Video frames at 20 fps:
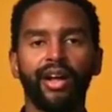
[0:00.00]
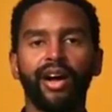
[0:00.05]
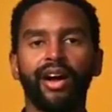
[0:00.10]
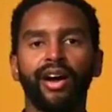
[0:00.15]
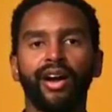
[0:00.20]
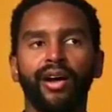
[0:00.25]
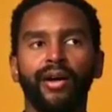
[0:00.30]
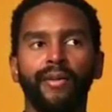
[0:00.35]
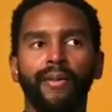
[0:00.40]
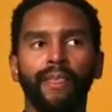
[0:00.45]

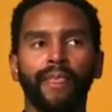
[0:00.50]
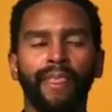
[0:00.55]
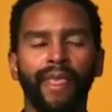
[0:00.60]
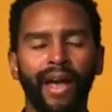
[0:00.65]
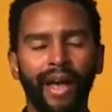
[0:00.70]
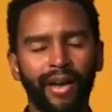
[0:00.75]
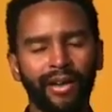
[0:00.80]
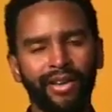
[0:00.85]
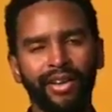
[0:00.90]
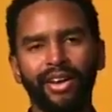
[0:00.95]

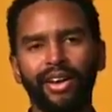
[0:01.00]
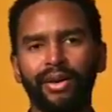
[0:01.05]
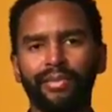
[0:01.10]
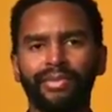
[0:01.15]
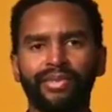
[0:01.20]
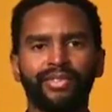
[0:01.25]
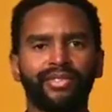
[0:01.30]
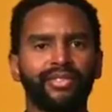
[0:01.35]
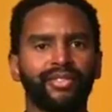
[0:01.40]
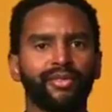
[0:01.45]
That
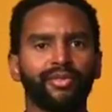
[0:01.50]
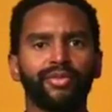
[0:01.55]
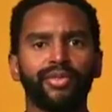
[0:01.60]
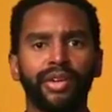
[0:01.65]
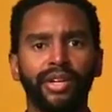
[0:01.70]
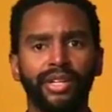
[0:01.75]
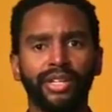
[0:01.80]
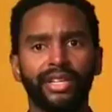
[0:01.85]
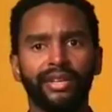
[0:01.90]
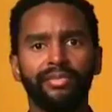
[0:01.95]
helps to
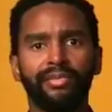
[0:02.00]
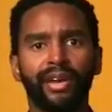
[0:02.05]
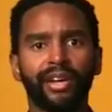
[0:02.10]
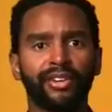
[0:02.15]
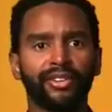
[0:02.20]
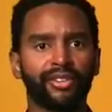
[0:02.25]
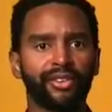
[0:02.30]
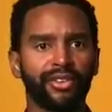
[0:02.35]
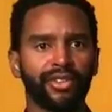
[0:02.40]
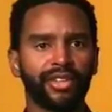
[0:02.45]
really
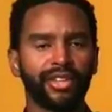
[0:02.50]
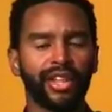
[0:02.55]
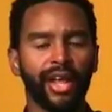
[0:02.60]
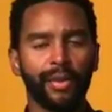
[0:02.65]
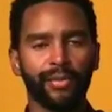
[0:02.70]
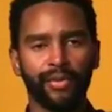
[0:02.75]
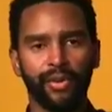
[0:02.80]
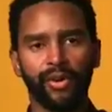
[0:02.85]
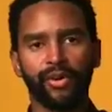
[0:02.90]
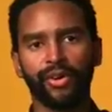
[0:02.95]
make sure that
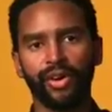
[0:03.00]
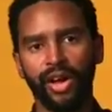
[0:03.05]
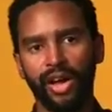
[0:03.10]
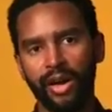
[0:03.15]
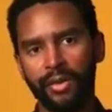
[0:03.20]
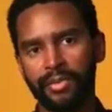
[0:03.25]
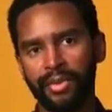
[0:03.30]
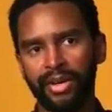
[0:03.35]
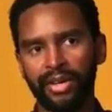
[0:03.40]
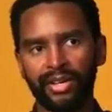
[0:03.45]
that
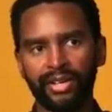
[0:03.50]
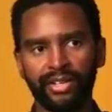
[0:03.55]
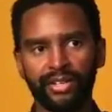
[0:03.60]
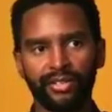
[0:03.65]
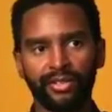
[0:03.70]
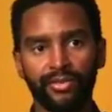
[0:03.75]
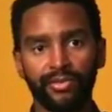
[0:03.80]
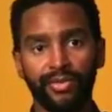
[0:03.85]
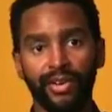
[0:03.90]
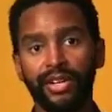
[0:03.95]
program
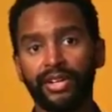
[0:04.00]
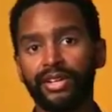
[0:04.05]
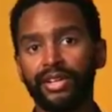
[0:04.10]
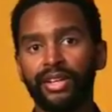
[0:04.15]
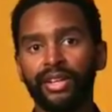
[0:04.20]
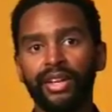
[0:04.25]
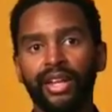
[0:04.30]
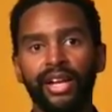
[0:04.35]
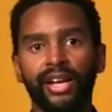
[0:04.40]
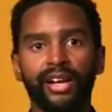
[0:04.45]
is
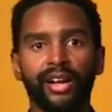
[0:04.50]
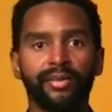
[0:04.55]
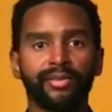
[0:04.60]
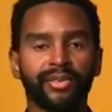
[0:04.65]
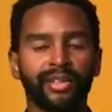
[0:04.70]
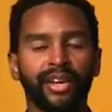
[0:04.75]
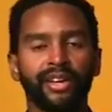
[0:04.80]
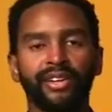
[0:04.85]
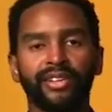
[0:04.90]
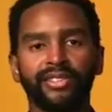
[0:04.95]
funded. It
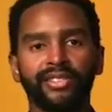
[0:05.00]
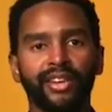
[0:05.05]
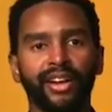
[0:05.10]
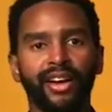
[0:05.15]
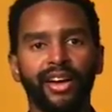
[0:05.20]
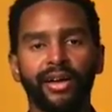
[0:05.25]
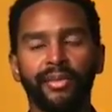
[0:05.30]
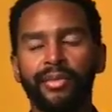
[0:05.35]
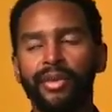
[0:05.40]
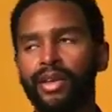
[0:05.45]
comes out on
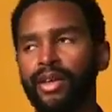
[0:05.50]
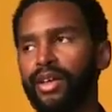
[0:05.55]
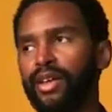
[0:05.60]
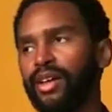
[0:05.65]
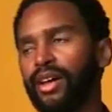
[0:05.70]
time.